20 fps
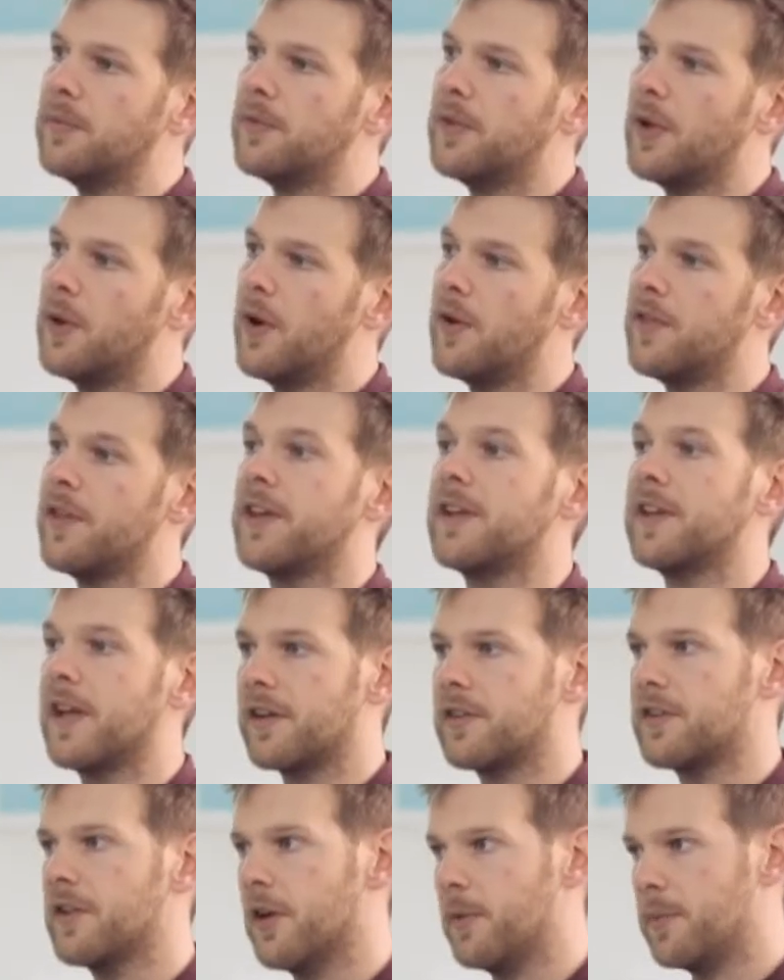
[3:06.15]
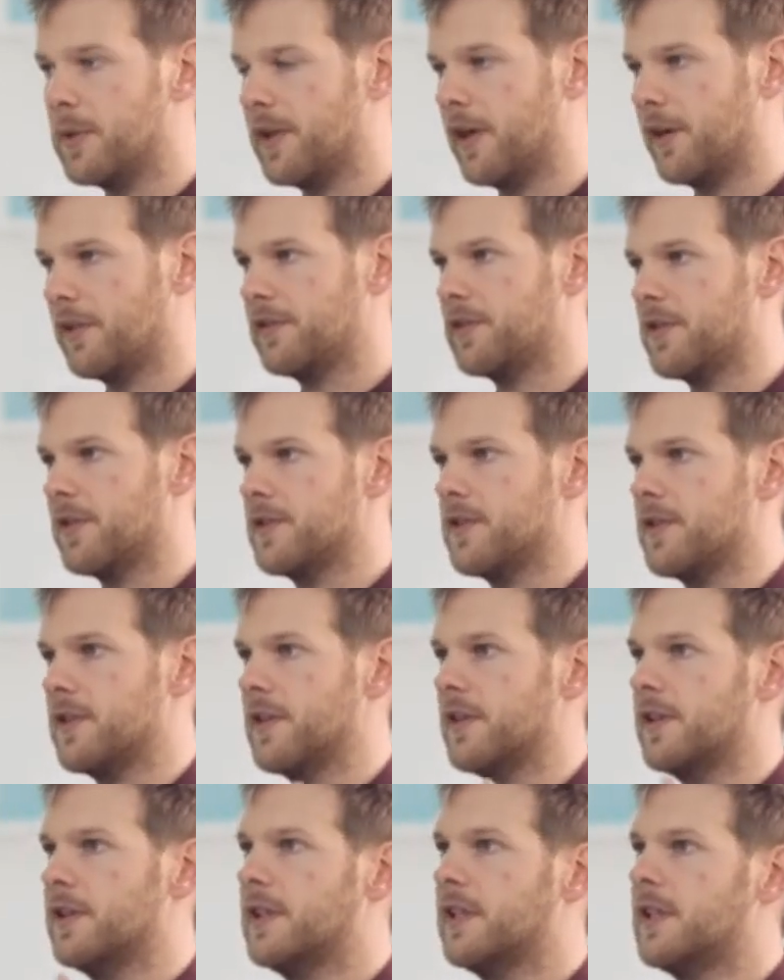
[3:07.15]
So I think next year it'd be nice just
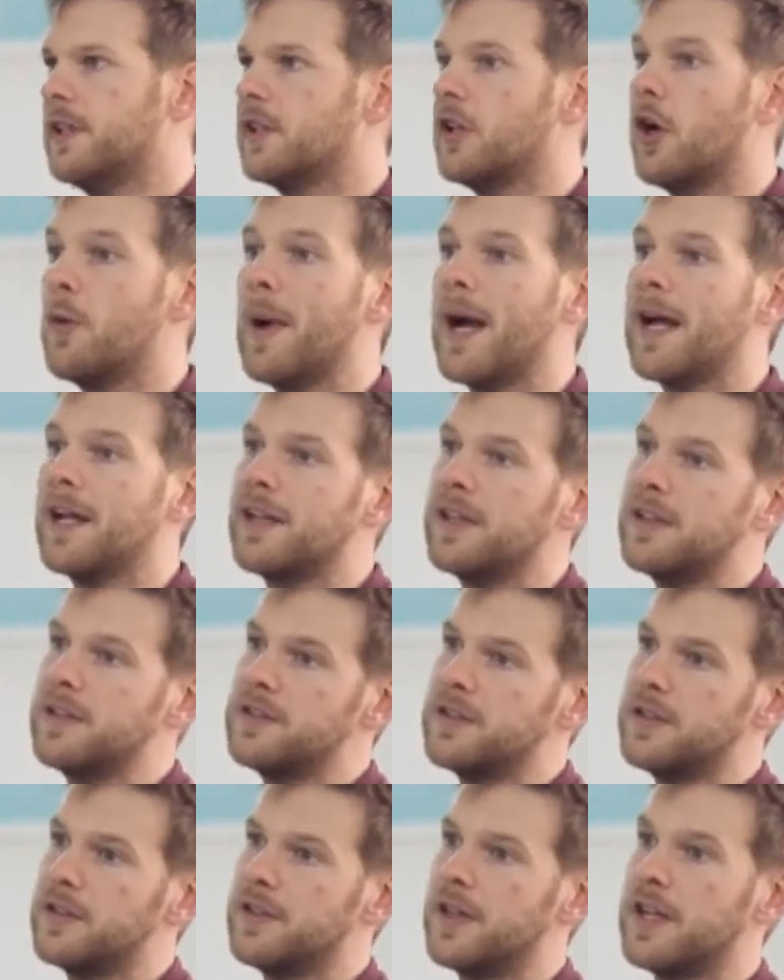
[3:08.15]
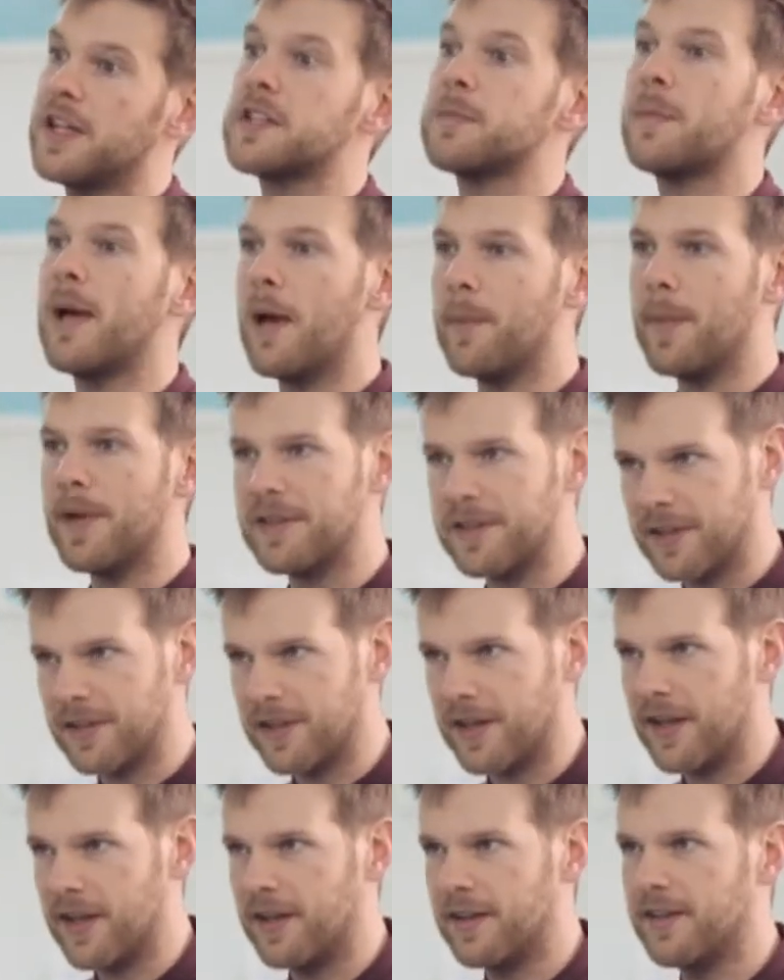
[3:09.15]
to go back into
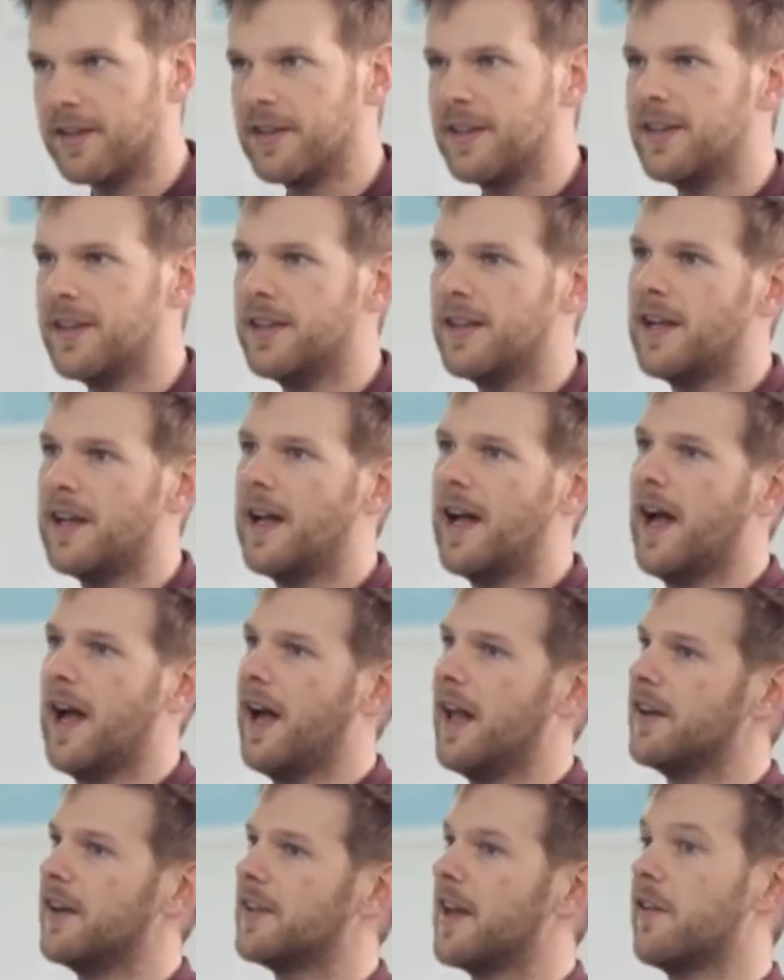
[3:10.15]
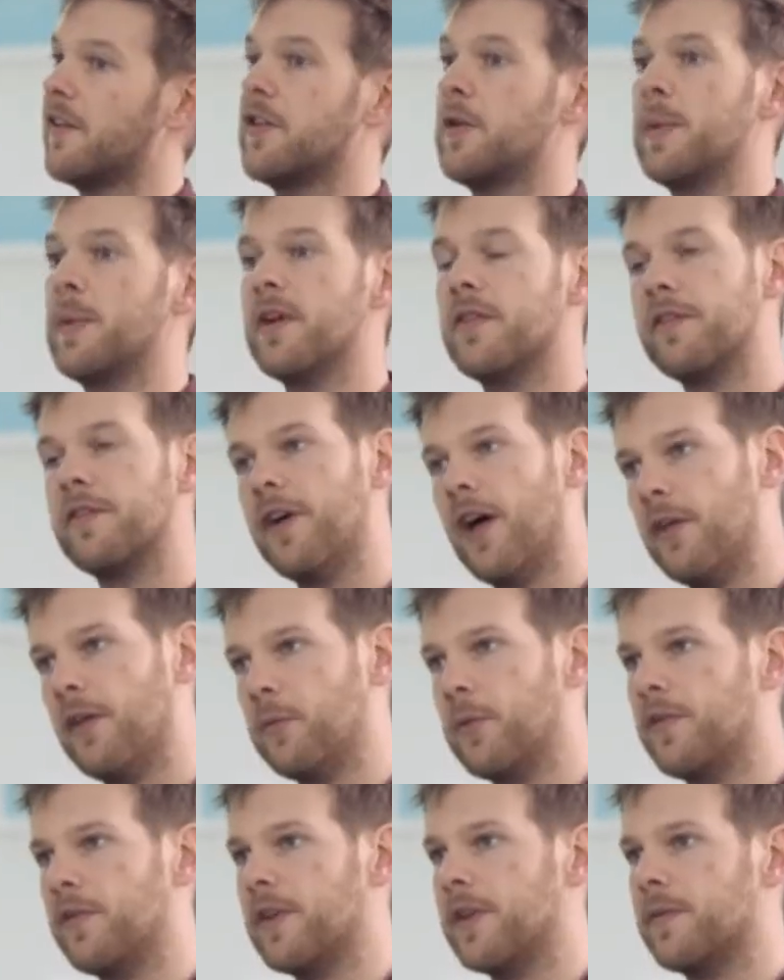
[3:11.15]
experimenting again and having a bit of
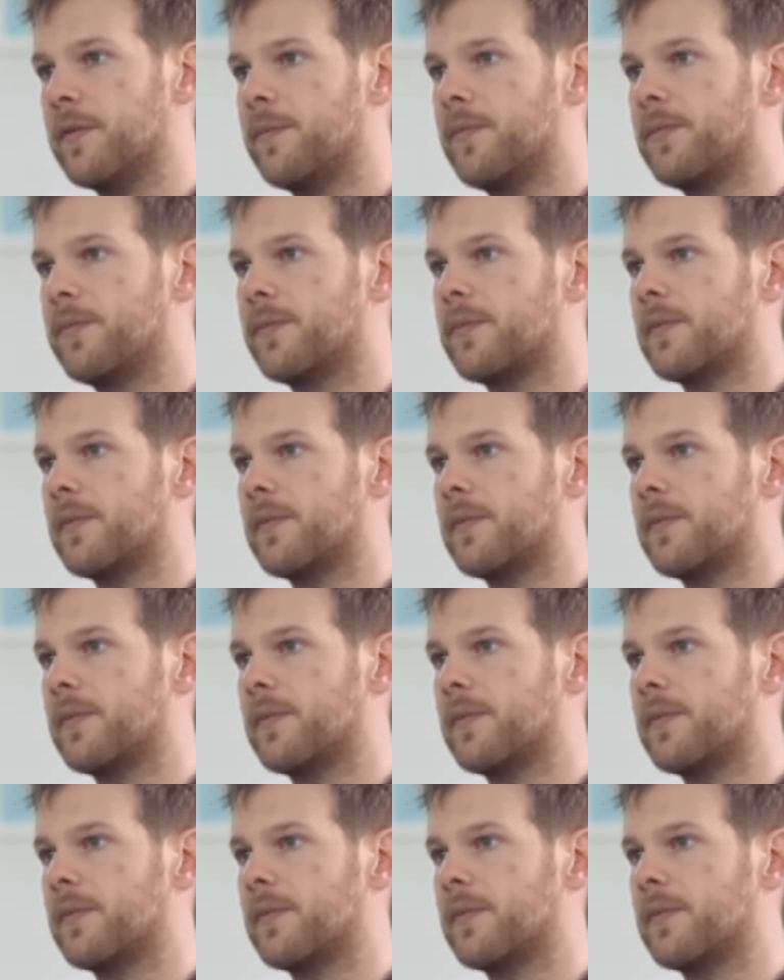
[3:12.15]
fun with it,